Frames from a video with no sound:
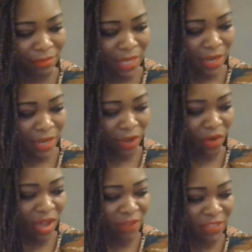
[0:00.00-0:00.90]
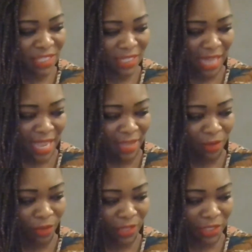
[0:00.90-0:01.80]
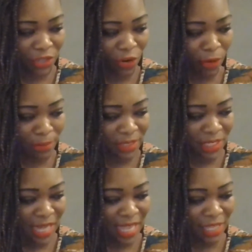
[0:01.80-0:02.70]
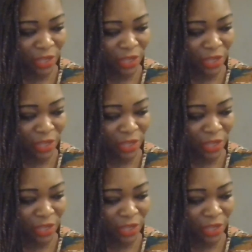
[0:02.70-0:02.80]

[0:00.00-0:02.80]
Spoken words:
of a snake or the term snake.